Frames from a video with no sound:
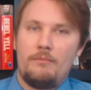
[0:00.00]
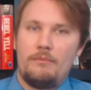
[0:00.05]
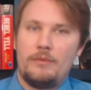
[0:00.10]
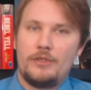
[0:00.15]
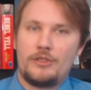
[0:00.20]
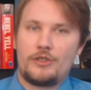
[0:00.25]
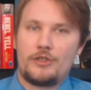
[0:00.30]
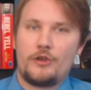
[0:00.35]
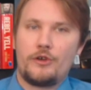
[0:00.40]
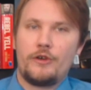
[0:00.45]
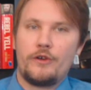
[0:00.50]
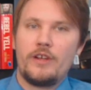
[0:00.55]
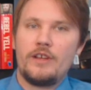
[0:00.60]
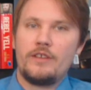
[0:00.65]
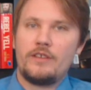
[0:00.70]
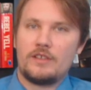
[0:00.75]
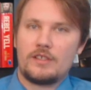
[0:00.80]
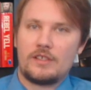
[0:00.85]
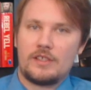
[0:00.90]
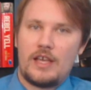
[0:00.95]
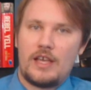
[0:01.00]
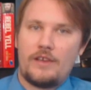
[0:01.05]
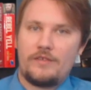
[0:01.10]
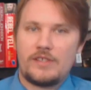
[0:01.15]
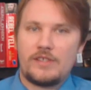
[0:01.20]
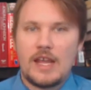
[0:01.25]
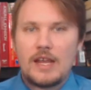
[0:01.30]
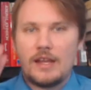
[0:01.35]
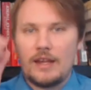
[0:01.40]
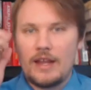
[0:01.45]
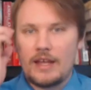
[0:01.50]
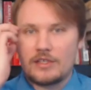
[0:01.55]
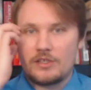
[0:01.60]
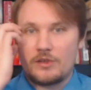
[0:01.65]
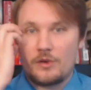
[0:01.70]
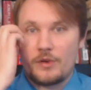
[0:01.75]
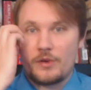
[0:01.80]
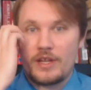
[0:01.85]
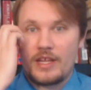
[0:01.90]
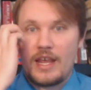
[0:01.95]
Missouri, the slave state next
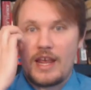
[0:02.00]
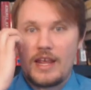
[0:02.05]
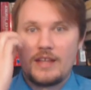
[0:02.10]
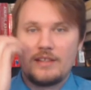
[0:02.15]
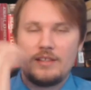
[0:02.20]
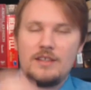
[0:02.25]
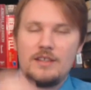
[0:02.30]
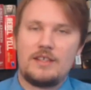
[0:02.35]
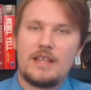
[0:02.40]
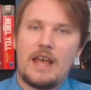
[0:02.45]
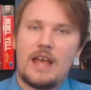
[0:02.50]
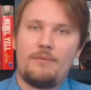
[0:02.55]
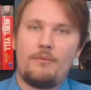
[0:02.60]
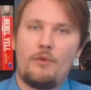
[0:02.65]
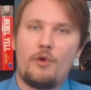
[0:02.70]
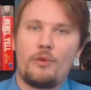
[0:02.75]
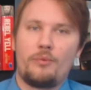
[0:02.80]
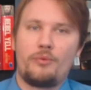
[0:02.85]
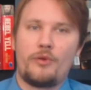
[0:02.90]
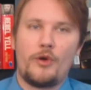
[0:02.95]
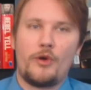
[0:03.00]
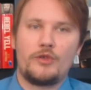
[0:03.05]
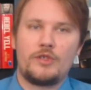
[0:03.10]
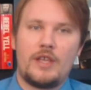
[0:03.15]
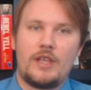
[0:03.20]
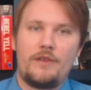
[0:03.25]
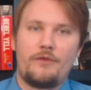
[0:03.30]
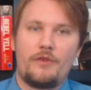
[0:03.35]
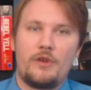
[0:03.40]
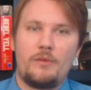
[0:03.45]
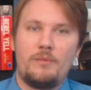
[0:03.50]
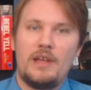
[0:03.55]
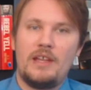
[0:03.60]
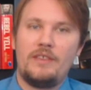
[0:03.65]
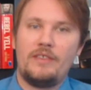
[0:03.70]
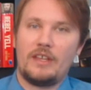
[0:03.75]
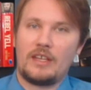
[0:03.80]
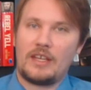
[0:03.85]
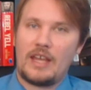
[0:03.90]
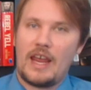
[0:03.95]
door to Kansas, had more pro-slavery
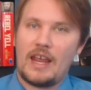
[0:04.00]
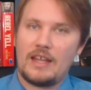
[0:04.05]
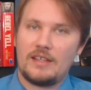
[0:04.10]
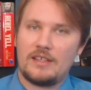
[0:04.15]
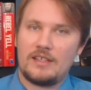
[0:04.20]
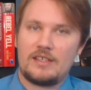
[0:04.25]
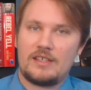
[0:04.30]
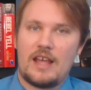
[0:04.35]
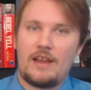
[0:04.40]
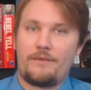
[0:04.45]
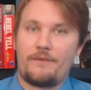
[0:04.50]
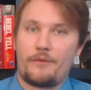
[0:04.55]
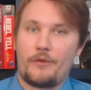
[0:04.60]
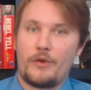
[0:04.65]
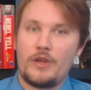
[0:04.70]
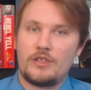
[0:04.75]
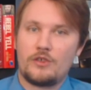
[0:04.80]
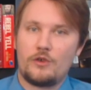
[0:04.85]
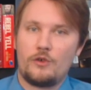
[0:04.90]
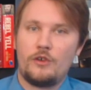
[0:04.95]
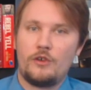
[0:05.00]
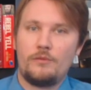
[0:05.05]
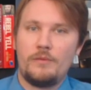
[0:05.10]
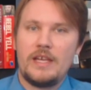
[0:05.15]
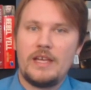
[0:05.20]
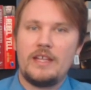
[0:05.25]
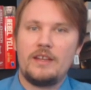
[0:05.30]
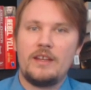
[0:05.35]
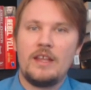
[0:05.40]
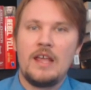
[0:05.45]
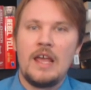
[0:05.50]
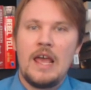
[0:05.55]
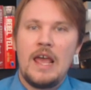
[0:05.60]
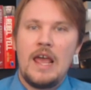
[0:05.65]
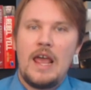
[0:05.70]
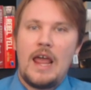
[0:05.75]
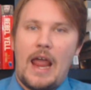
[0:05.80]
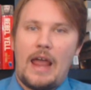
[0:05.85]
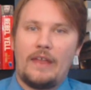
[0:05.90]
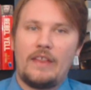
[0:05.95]
men than Kansas had free soil men,
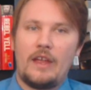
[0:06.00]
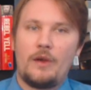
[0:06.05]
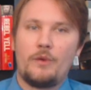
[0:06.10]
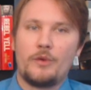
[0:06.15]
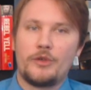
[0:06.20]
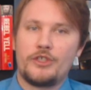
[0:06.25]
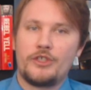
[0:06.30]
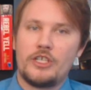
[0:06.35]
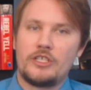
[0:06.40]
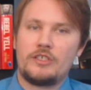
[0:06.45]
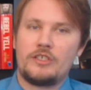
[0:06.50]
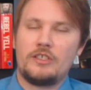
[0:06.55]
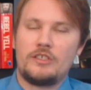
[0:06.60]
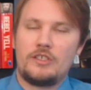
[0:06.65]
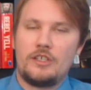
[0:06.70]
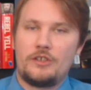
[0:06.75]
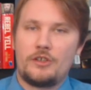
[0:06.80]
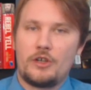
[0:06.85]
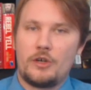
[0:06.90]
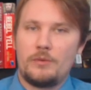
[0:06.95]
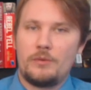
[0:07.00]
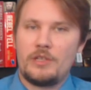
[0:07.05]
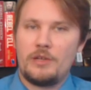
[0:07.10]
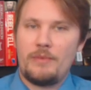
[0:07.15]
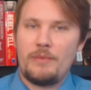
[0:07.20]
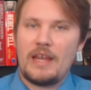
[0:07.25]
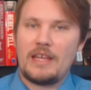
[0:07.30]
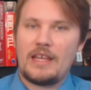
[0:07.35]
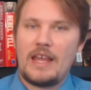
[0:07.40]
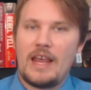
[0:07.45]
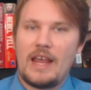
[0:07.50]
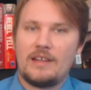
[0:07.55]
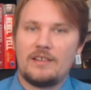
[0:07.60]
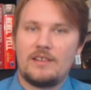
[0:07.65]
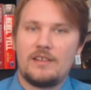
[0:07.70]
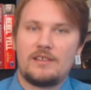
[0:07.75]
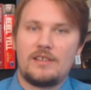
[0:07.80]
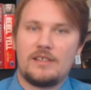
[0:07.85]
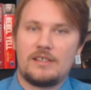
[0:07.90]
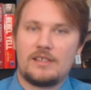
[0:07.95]
and they were just as determined to make
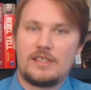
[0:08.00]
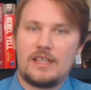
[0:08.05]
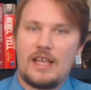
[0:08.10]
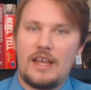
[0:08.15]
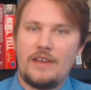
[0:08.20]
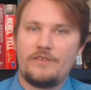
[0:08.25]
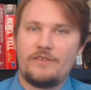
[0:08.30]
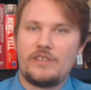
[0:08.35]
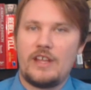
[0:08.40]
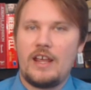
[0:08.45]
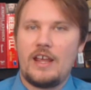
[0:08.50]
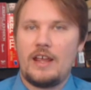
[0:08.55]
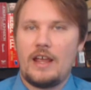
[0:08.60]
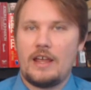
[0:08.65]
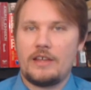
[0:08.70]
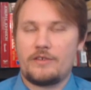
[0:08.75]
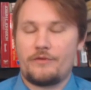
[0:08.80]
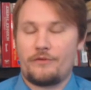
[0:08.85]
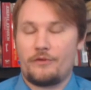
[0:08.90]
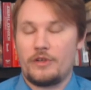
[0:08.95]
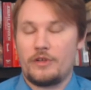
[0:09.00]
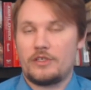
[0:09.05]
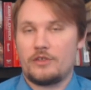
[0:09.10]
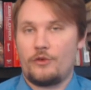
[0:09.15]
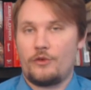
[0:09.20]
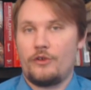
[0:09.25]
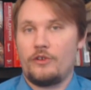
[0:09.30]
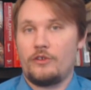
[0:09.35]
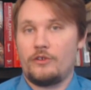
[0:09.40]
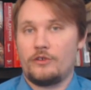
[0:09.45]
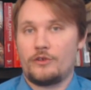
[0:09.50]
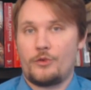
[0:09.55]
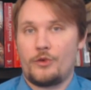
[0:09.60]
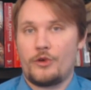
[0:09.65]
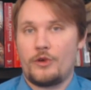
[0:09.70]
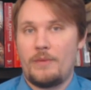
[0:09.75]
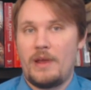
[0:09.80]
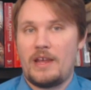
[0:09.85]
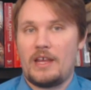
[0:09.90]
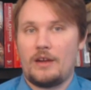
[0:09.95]
Kansas a slave state as free soilers
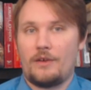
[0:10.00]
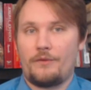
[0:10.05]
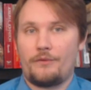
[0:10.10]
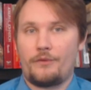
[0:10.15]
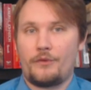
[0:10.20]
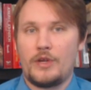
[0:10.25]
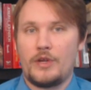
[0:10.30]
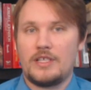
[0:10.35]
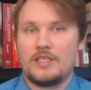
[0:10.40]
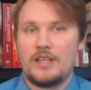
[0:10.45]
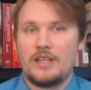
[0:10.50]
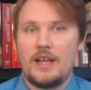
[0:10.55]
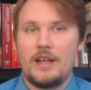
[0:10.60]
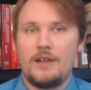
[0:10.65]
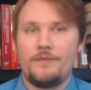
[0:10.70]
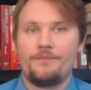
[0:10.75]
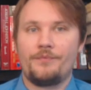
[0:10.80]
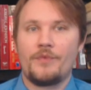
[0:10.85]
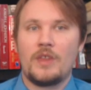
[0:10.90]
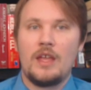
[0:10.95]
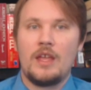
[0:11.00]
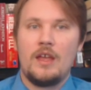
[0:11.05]
were to make it a free state.